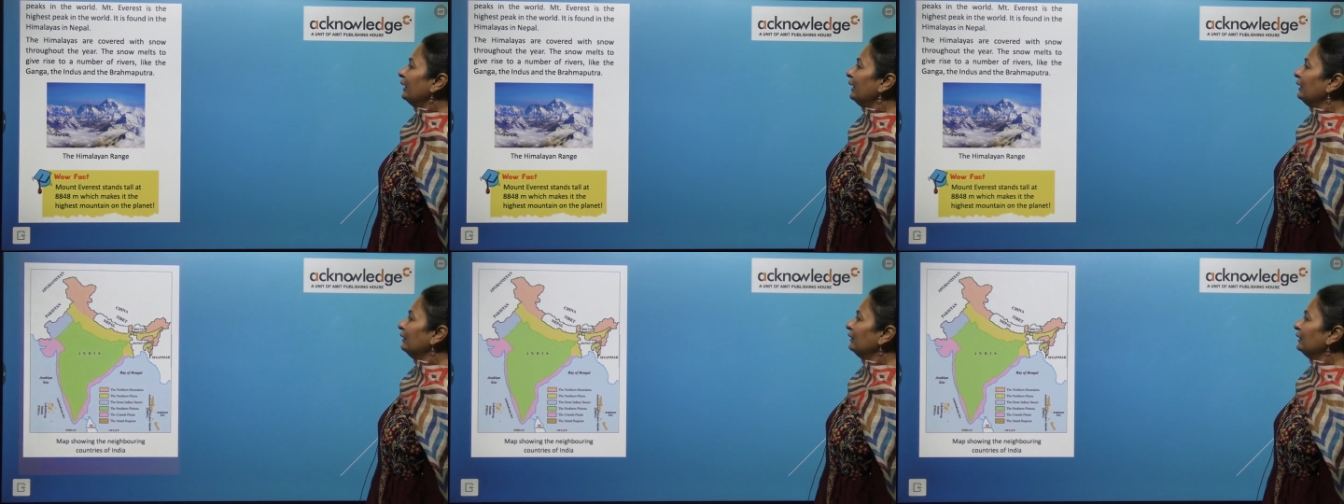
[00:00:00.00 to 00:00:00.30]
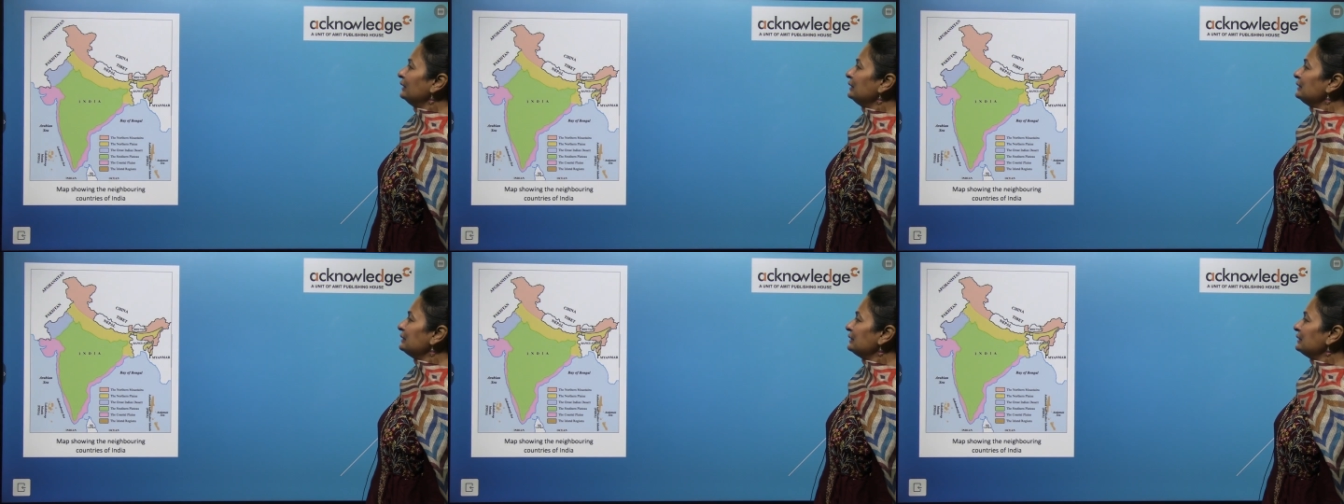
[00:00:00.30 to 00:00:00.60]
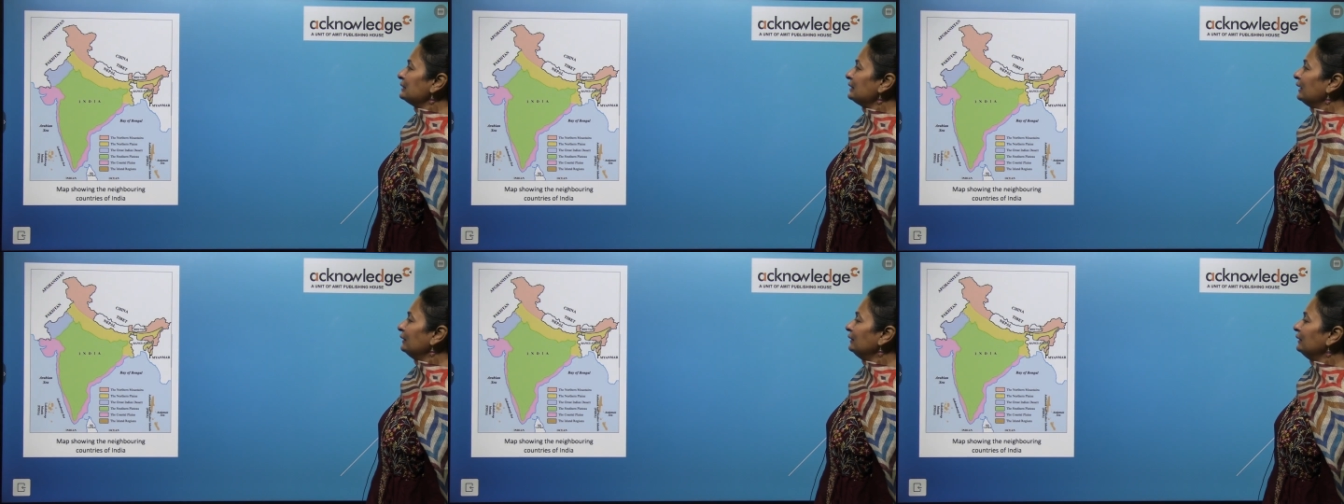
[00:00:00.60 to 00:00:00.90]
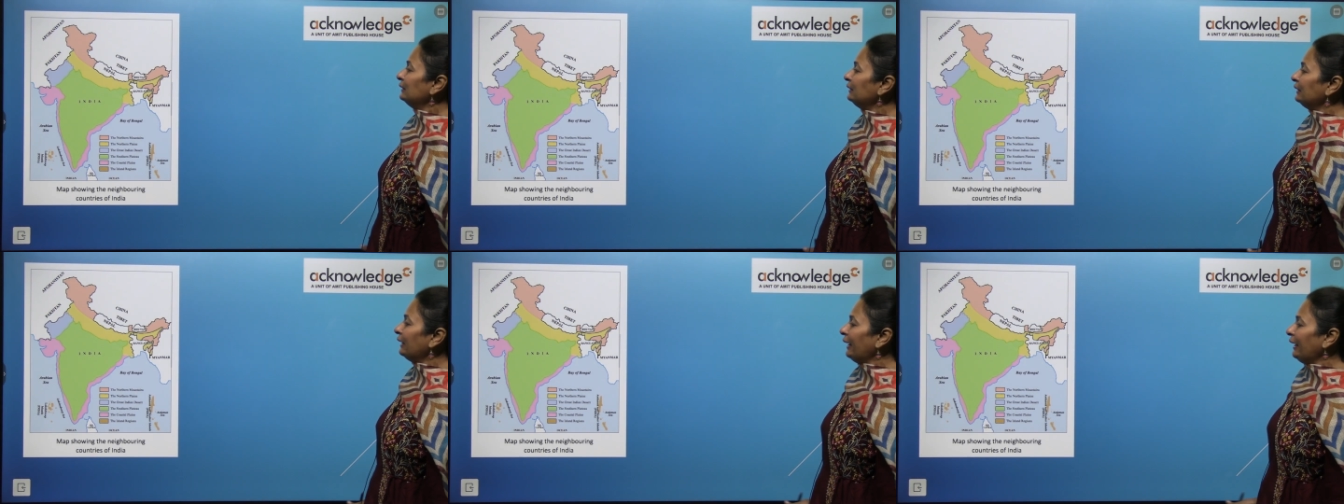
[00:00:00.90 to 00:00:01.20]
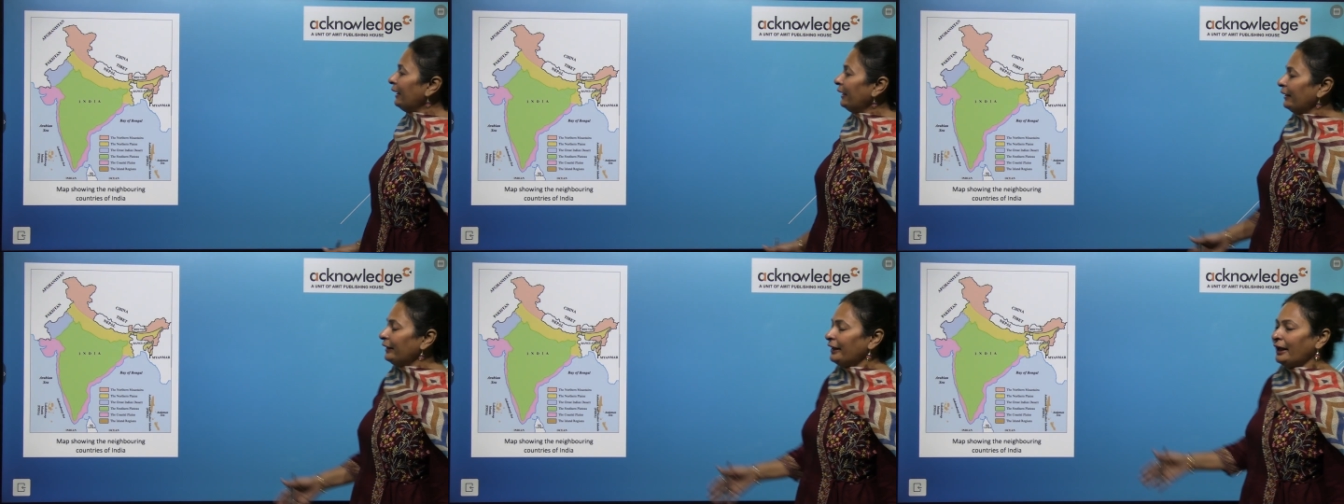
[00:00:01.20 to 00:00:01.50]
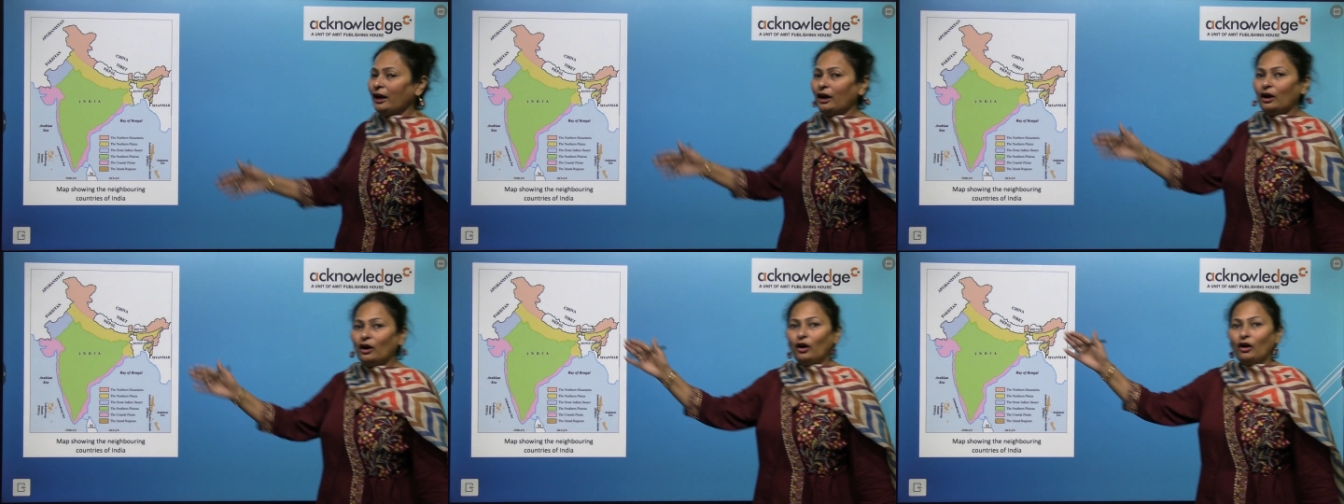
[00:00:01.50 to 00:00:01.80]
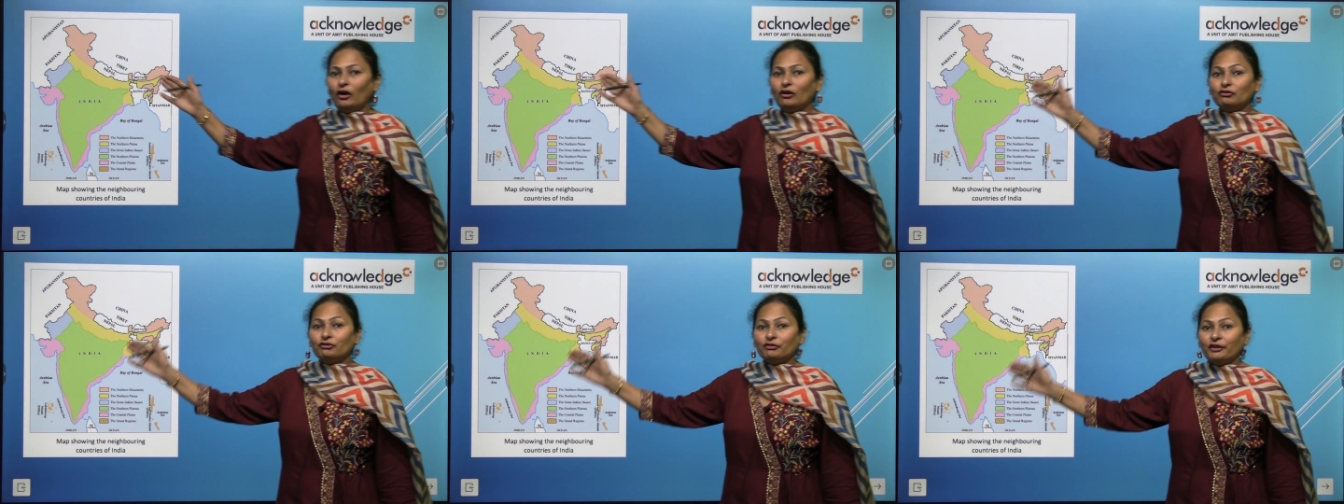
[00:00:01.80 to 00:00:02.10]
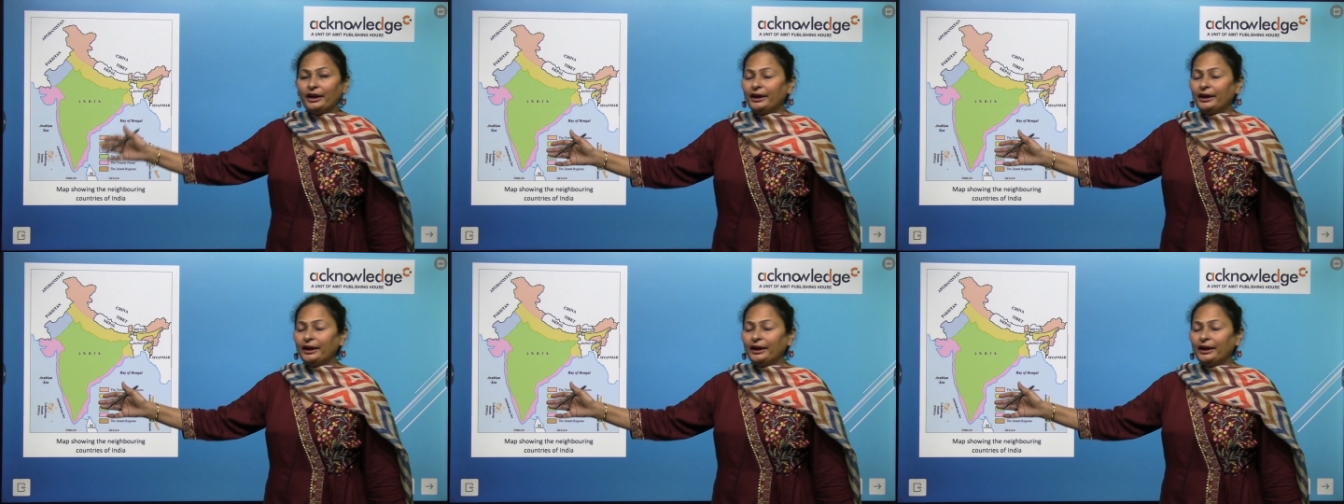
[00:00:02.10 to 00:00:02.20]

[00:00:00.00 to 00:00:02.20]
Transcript: in the southern area of